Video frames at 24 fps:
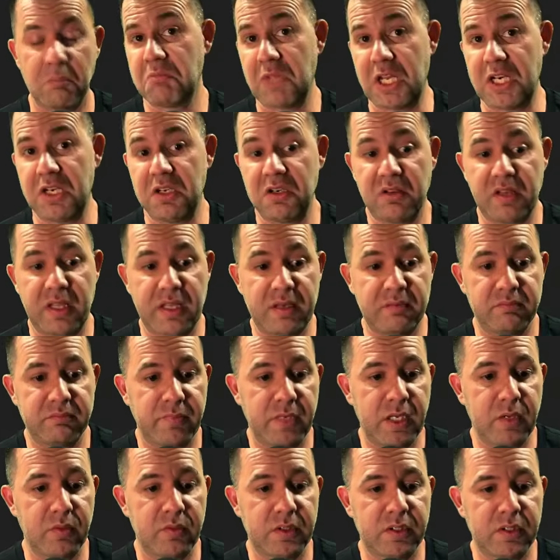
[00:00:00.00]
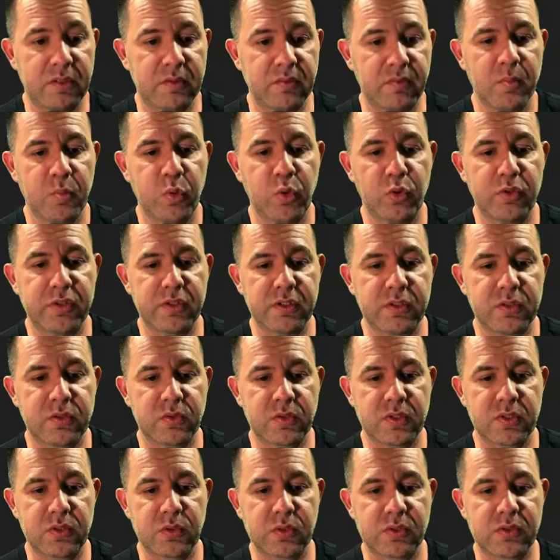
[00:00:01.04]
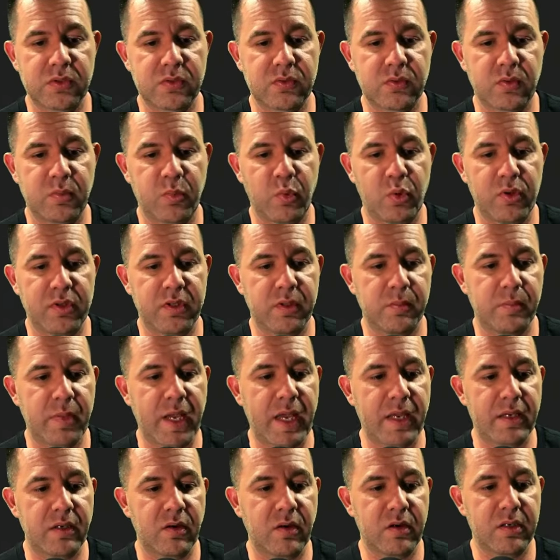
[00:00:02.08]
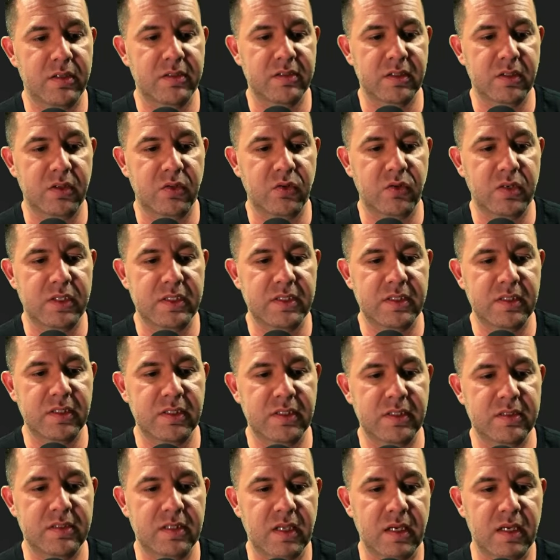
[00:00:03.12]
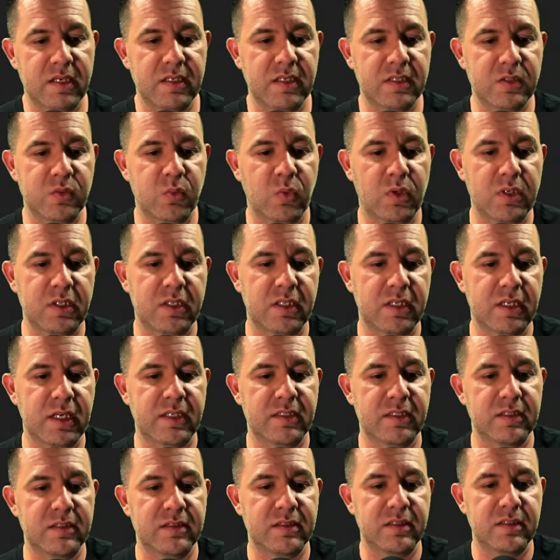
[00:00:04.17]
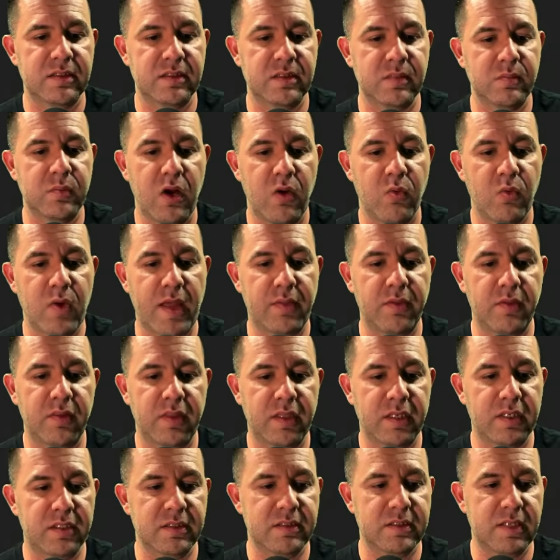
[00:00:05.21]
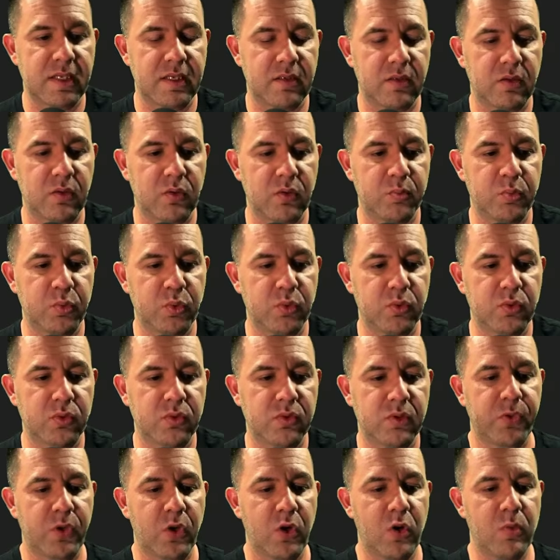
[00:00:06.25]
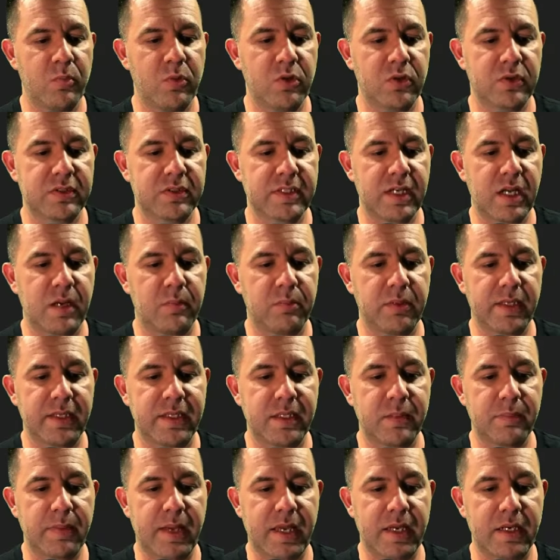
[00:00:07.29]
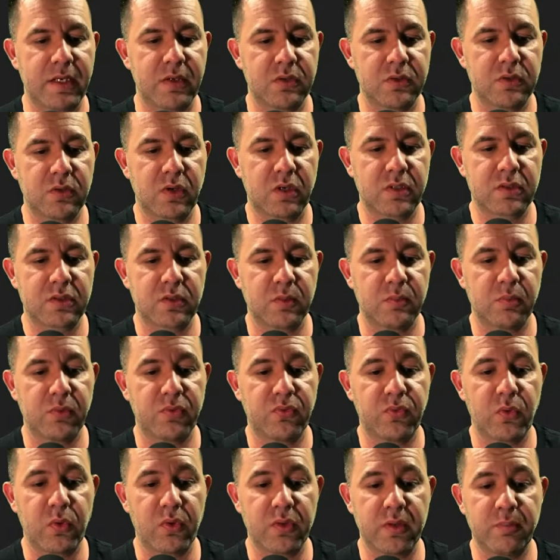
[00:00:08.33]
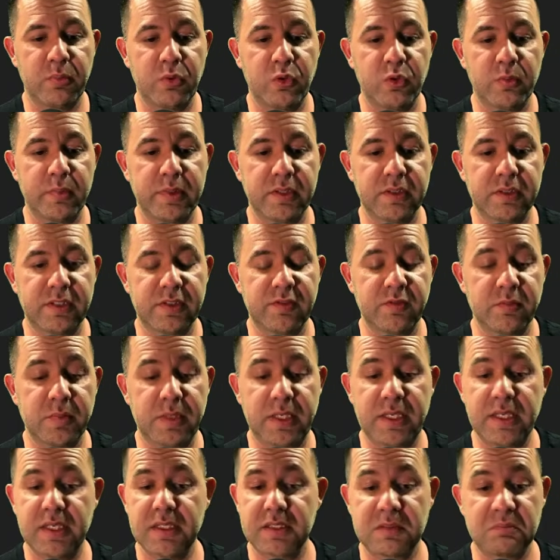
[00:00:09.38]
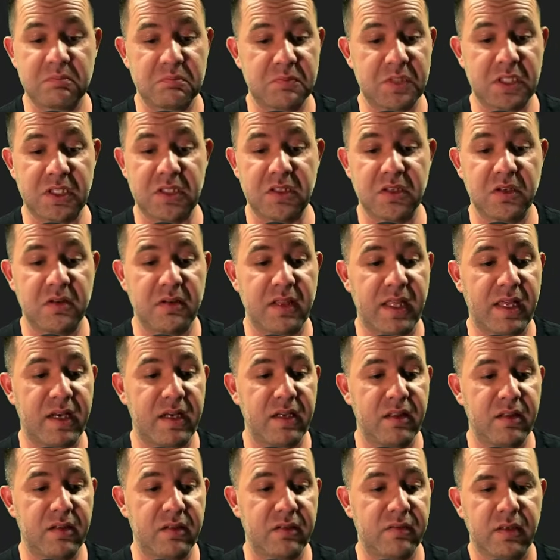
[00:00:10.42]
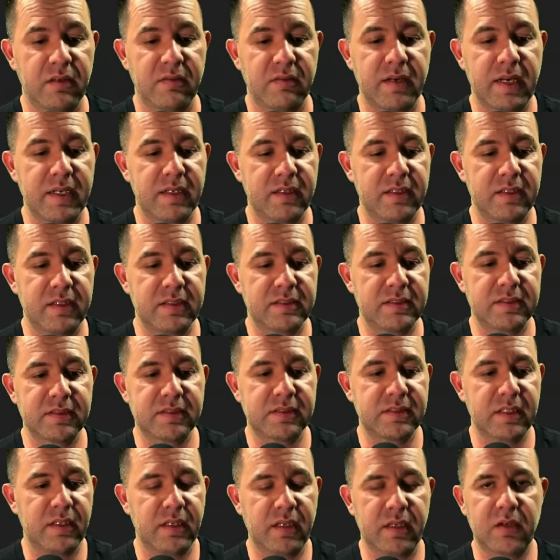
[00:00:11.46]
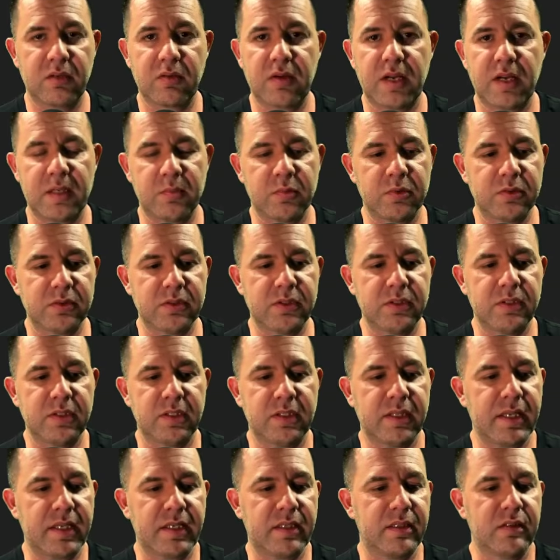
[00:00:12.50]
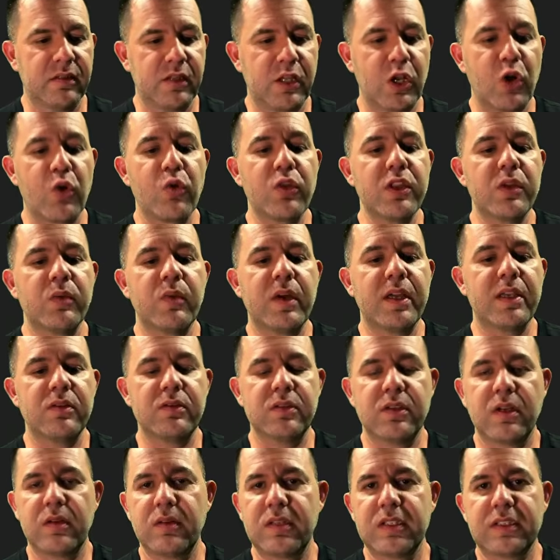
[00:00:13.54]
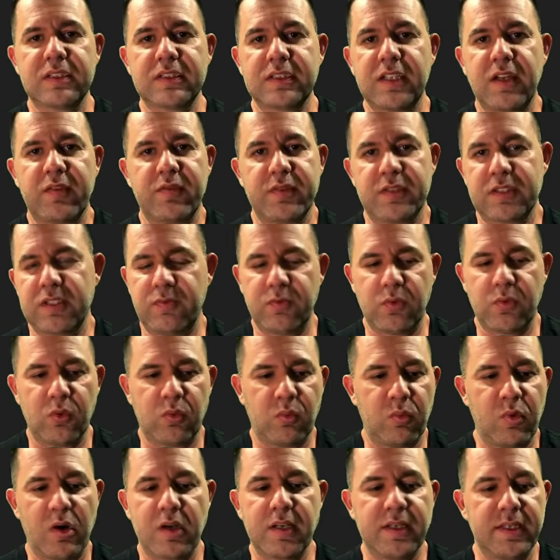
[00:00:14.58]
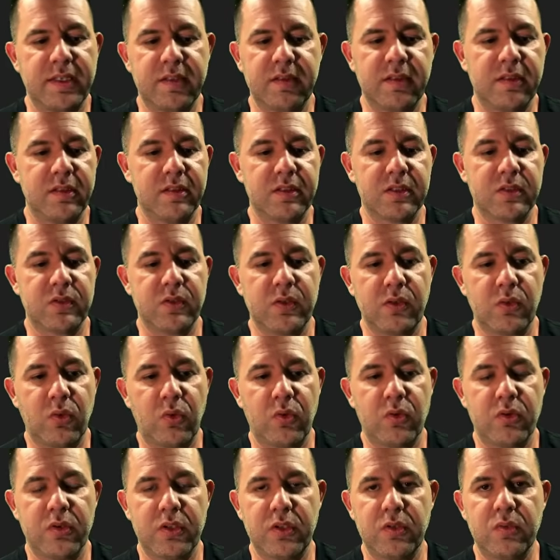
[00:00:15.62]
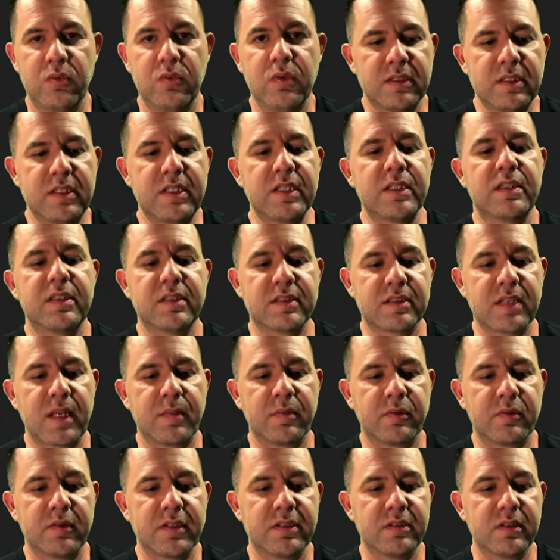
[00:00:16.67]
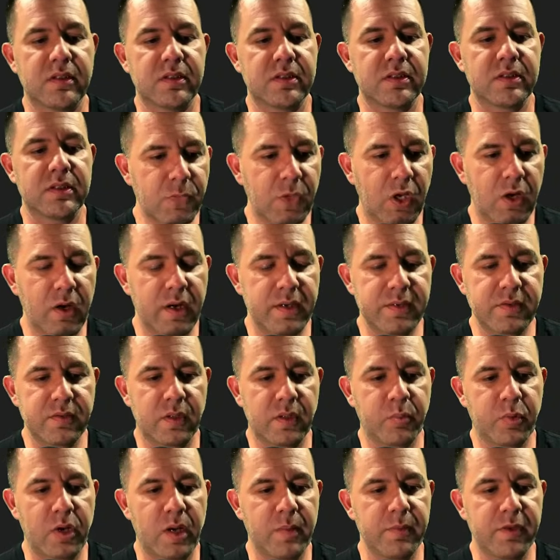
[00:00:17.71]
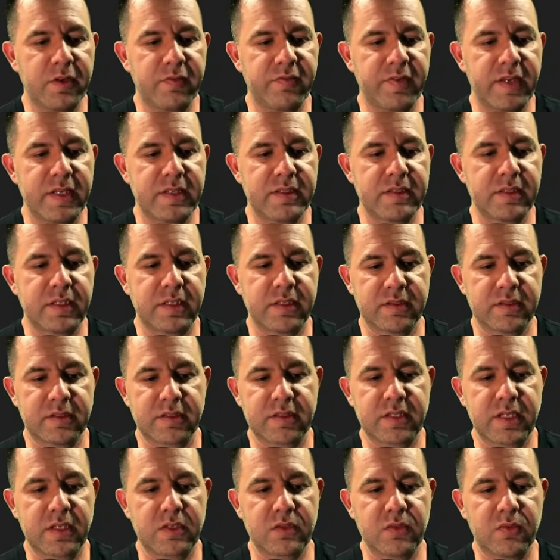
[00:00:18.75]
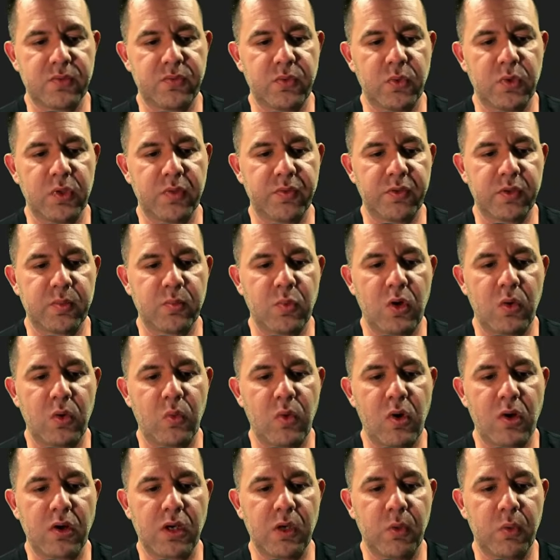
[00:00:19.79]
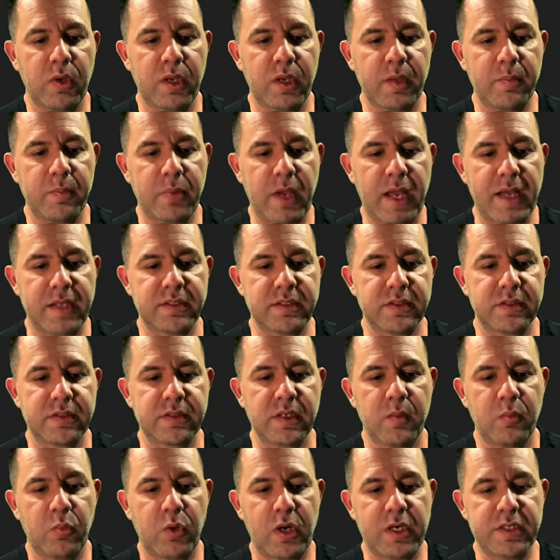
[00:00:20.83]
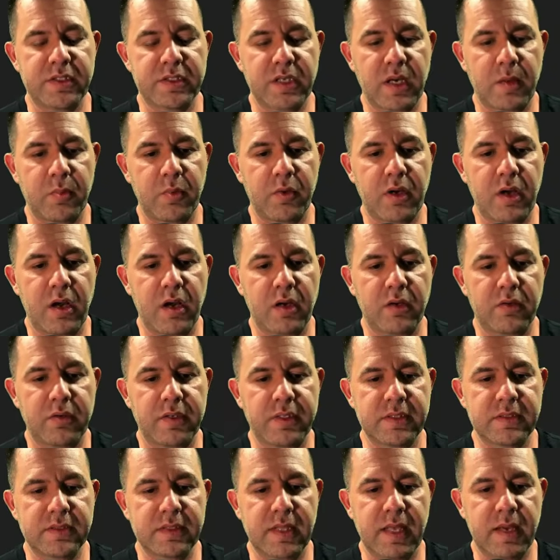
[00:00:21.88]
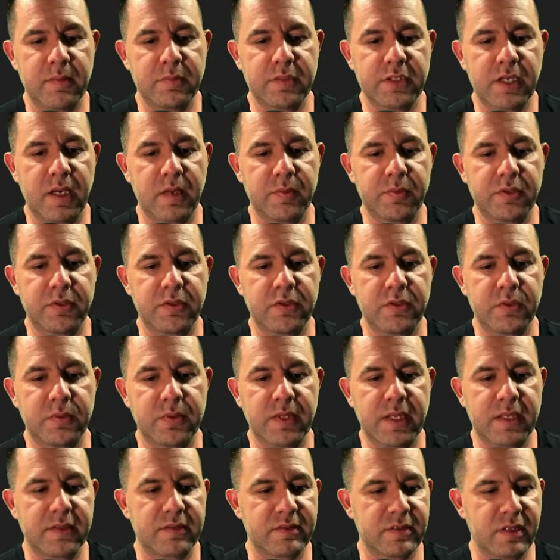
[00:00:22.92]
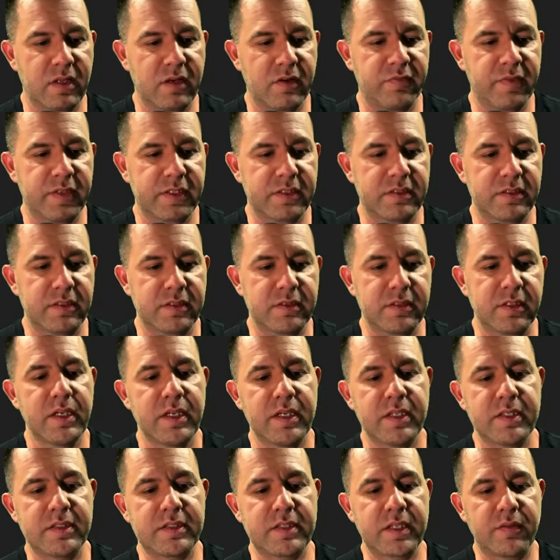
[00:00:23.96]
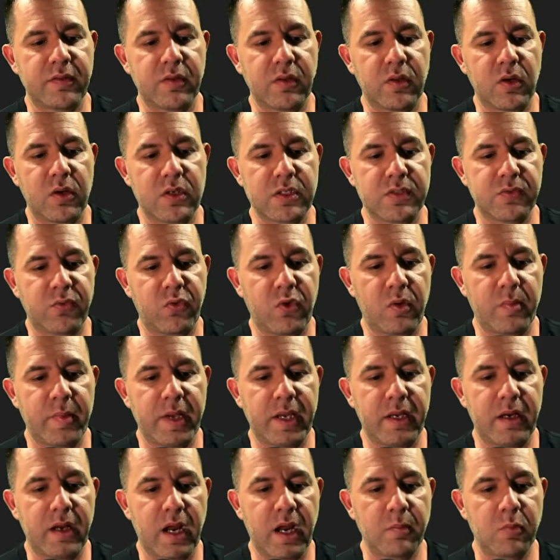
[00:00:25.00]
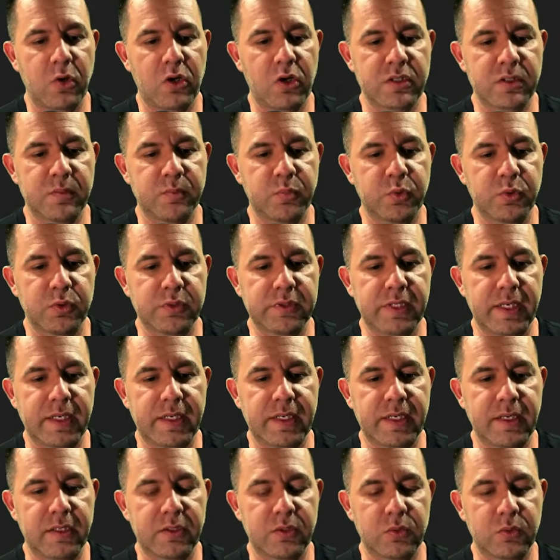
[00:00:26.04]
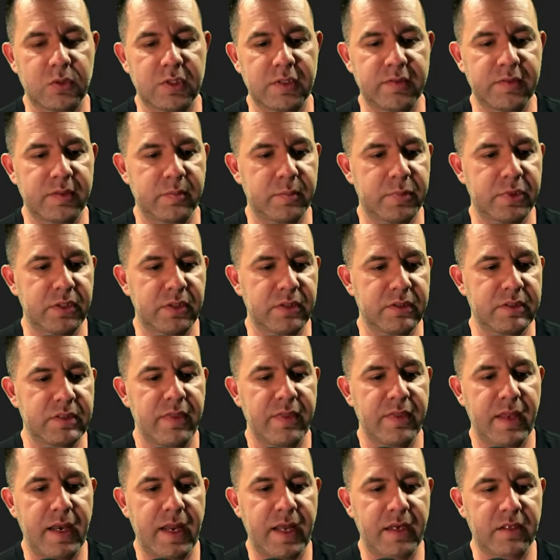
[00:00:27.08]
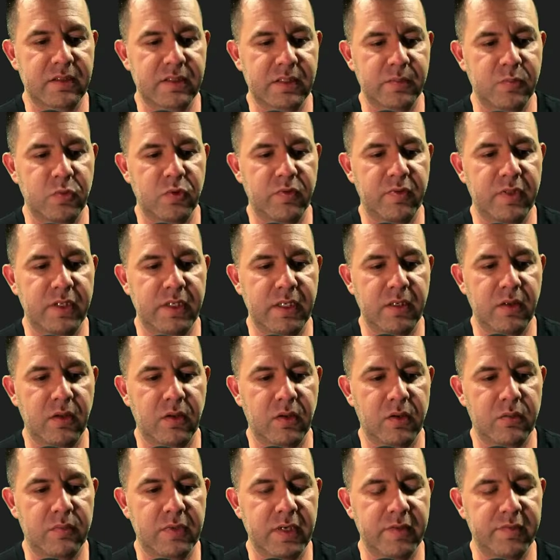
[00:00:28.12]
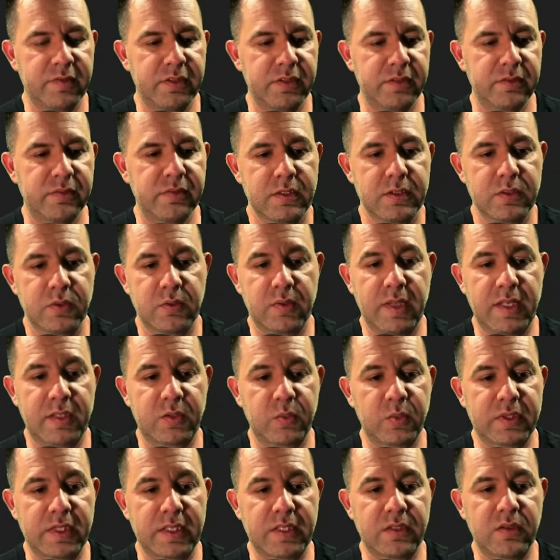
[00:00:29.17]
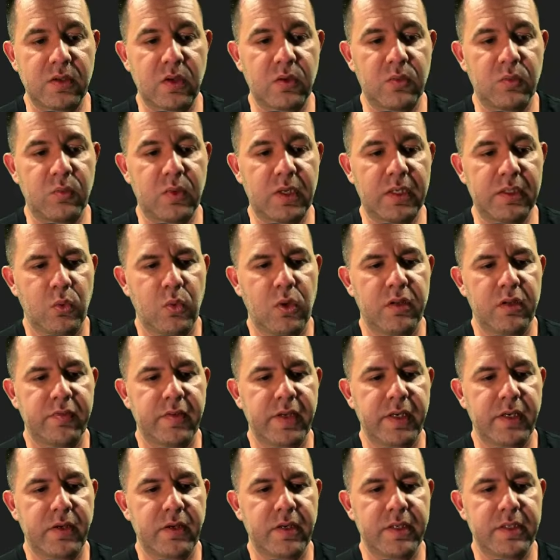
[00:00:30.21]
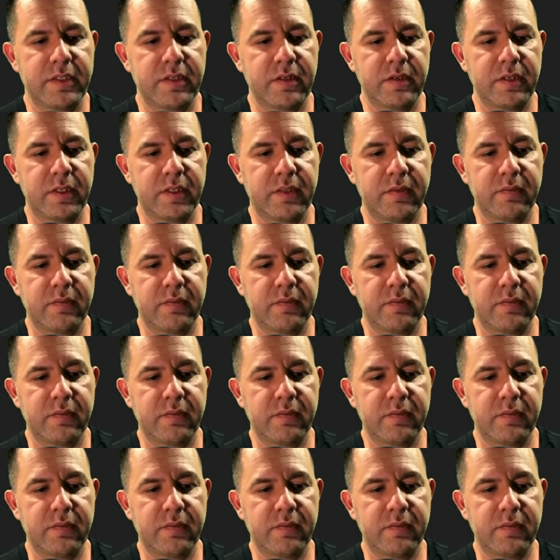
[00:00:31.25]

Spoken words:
I didn't know that. Now we know. Pool industry sources report the backyard is increasingly designed as one connected system rather than a standalone pool. Homeowners now plan the patio structure before the pool build even begins. Didn't know that either, right? This is incredible. The only way you'd know this stuff is if you were working in the industry or you did this type of research. All right, so the problem they're facing is a schedule full of small walk-away patches, price shopper concrete slab jobs, and $2,000 fixes instead of the large format, high-margin pool deck and outdoor living builds that actually move the needle on revenue. So that's what they don't want. Qualifying criteria.